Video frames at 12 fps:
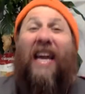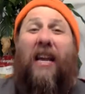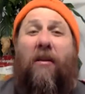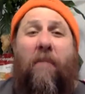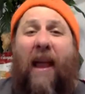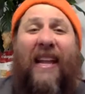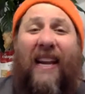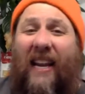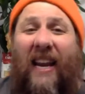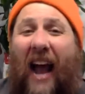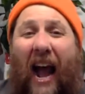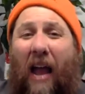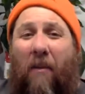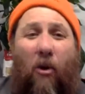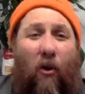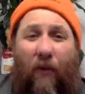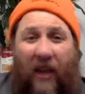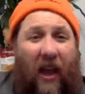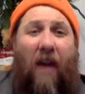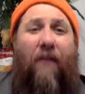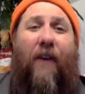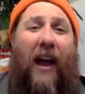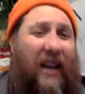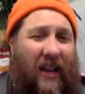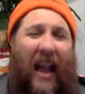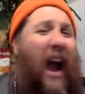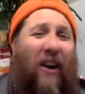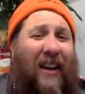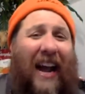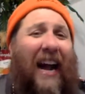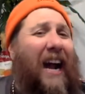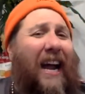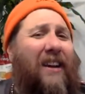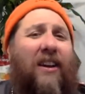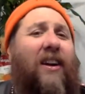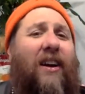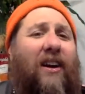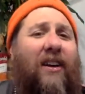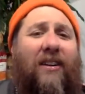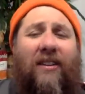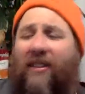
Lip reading: He made it an iMovie fighting Al-Qaeda.